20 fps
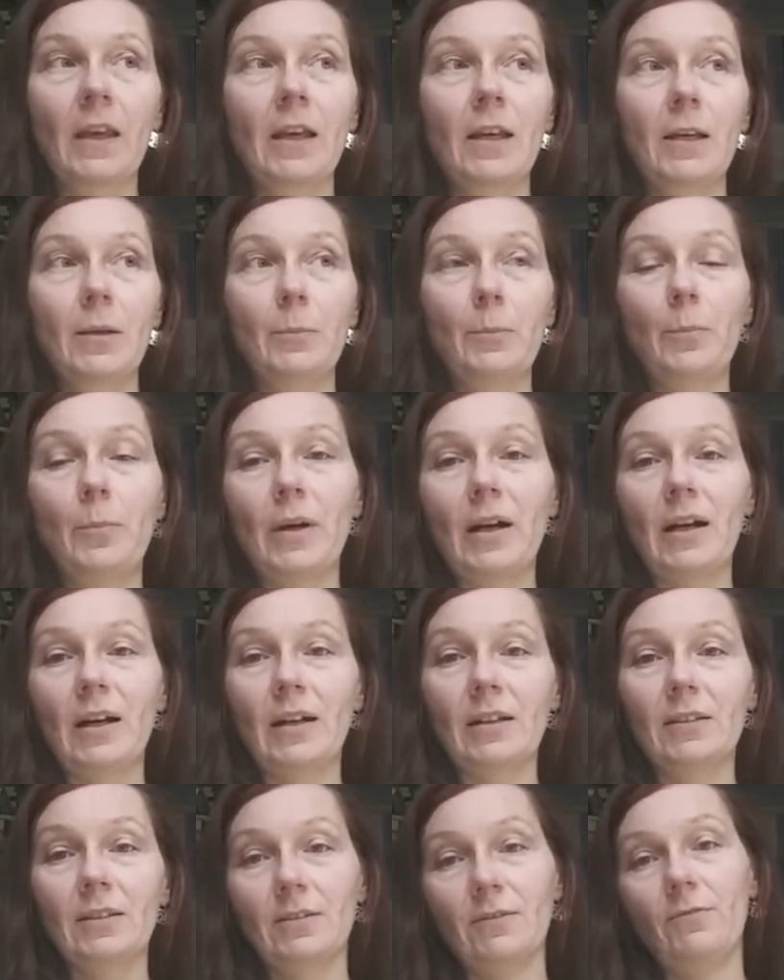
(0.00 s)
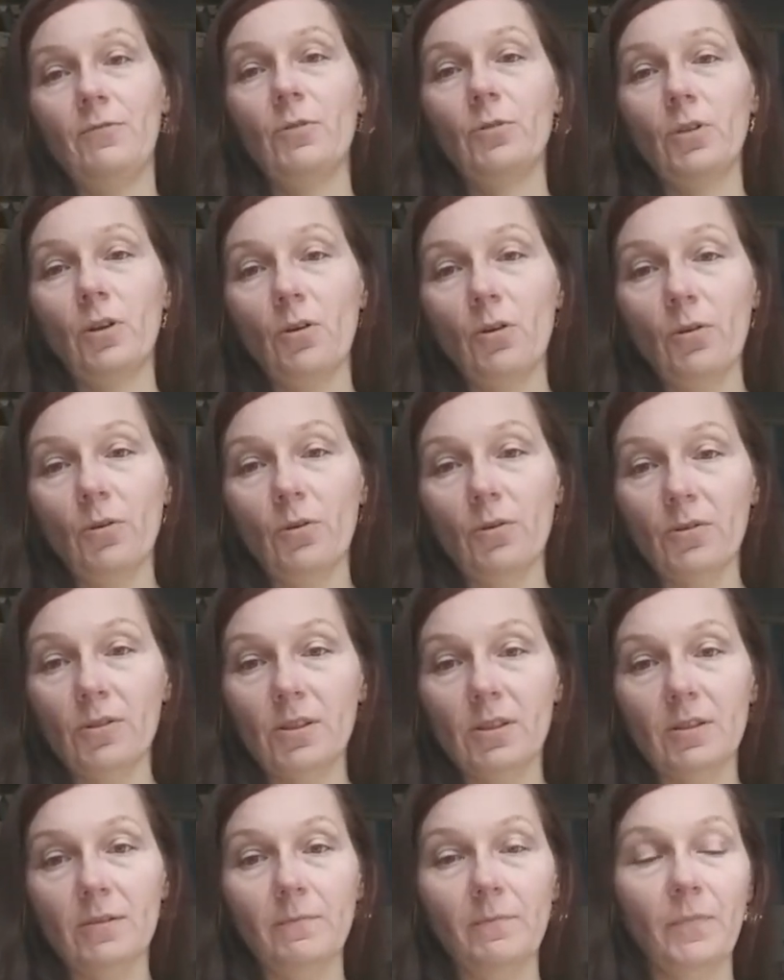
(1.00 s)
but for the
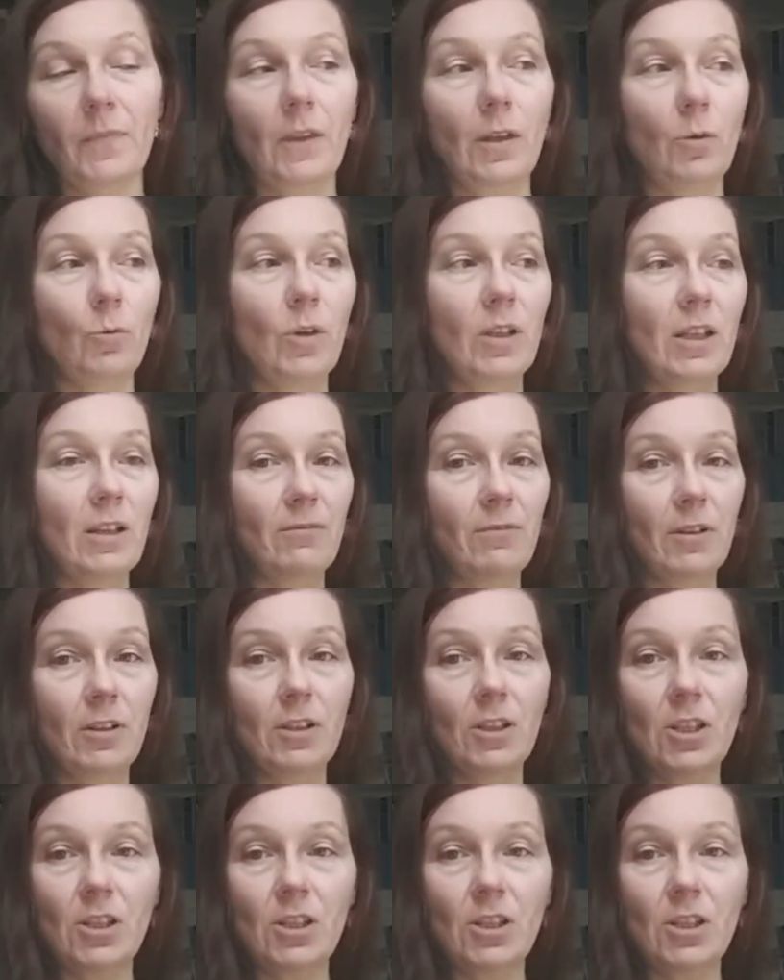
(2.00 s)
course. whenever